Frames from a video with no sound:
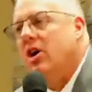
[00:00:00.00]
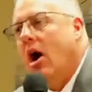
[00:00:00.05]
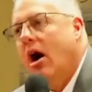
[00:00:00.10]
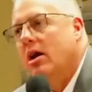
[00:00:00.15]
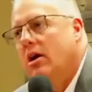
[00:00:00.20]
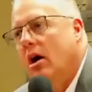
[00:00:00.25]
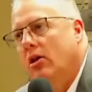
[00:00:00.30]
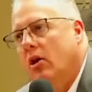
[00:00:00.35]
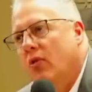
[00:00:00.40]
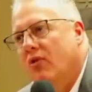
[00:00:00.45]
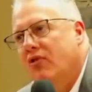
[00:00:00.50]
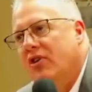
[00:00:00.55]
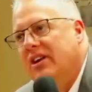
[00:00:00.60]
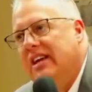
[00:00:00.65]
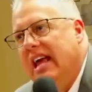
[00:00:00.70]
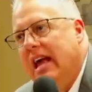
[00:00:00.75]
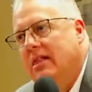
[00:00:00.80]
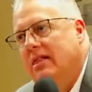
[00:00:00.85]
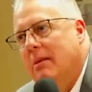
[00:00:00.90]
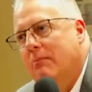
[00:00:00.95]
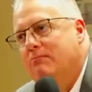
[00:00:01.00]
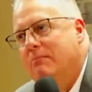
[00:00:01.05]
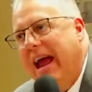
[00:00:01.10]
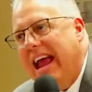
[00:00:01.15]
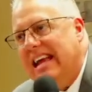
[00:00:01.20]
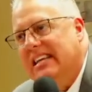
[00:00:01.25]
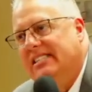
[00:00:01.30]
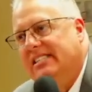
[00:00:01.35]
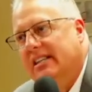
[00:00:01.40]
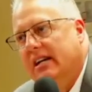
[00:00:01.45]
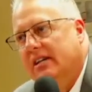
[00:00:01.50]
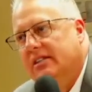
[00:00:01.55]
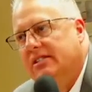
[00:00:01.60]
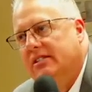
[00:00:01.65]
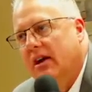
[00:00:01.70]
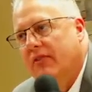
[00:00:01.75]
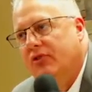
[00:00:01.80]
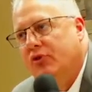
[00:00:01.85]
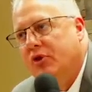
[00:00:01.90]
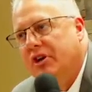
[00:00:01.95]
all over again the basics
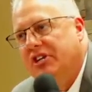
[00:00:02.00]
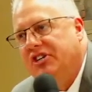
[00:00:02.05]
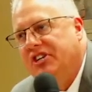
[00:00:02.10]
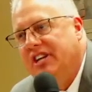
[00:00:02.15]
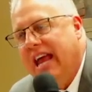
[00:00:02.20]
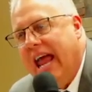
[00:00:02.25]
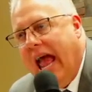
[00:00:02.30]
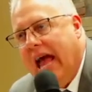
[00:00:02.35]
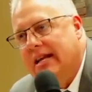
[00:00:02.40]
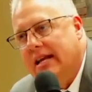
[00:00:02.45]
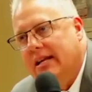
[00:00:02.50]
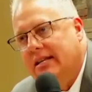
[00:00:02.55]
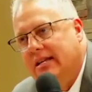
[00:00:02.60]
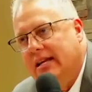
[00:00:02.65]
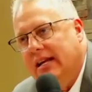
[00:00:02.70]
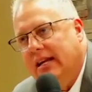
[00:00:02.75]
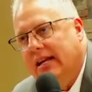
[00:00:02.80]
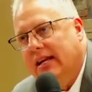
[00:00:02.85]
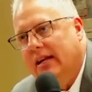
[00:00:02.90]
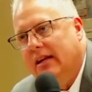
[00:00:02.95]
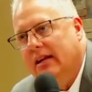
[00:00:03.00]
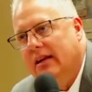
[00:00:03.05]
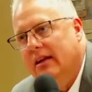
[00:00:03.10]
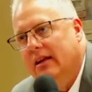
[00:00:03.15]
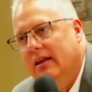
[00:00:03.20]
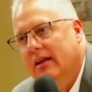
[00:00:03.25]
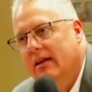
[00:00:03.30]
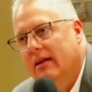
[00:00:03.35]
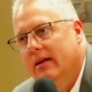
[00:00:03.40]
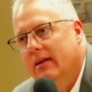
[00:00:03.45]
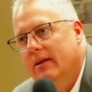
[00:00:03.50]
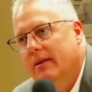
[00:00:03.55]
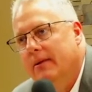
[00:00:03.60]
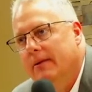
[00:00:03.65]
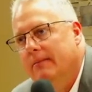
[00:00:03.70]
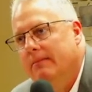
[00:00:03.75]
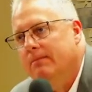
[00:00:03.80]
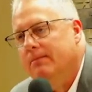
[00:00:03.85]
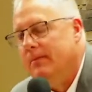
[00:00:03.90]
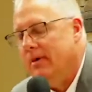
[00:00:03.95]
of Christianity.
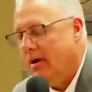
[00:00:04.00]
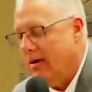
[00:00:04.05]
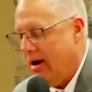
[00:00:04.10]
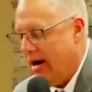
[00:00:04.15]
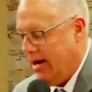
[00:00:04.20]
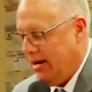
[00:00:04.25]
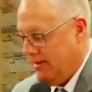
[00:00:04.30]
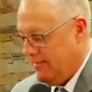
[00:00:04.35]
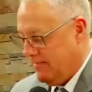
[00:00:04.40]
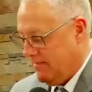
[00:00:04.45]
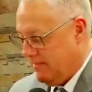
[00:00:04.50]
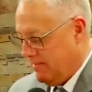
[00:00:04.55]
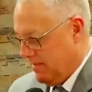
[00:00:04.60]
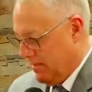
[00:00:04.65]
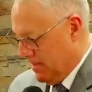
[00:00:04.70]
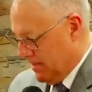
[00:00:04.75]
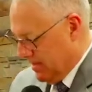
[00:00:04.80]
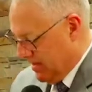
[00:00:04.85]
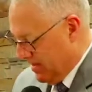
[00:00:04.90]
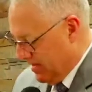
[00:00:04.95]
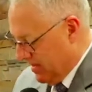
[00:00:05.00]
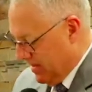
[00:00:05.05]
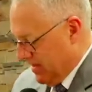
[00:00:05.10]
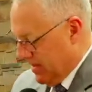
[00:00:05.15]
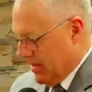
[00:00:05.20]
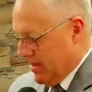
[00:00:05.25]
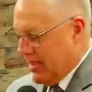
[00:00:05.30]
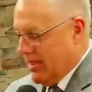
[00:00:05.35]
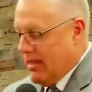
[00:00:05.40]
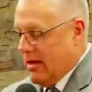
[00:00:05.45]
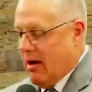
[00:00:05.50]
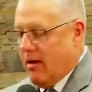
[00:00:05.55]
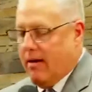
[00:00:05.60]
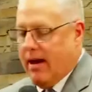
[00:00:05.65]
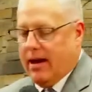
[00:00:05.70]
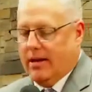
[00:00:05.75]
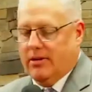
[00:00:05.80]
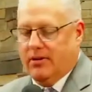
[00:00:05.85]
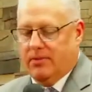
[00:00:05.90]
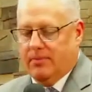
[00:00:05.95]
All right. All right.
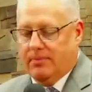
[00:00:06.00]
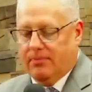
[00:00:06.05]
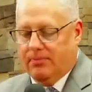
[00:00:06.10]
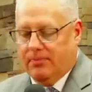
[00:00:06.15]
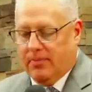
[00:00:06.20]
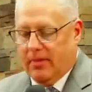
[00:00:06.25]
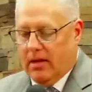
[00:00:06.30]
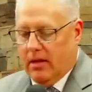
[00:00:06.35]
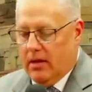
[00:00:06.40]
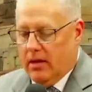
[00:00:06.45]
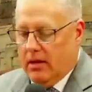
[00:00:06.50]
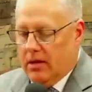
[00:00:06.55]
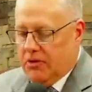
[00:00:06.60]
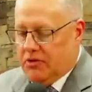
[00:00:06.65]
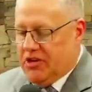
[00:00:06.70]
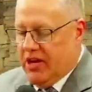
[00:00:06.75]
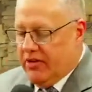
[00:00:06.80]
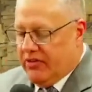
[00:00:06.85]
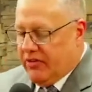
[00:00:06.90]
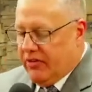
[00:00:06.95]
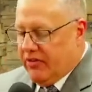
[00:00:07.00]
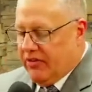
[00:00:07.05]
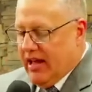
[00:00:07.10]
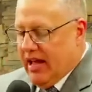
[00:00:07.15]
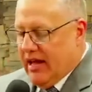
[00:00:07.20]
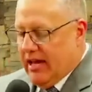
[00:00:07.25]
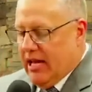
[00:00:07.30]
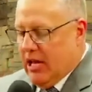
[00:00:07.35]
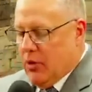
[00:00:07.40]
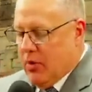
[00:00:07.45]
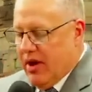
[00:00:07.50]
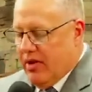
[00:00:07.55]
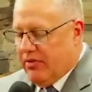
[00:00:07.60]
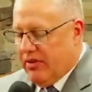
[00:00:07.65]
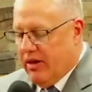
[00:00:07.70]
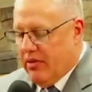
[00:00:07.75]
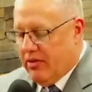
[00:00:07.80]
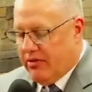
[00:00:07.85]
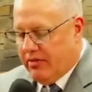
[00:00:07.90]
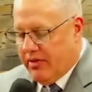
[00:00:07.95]
Jesus said, He who has
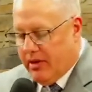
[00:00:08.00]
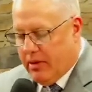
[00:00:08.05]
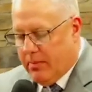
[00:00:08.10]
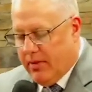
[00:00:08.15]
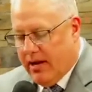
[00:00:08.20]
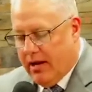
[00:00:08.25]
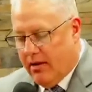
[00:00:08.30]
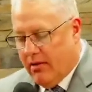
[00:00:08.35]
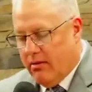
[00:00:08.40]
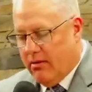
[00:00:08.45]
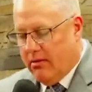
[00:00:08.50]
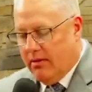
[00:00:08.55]
ears, let him hear.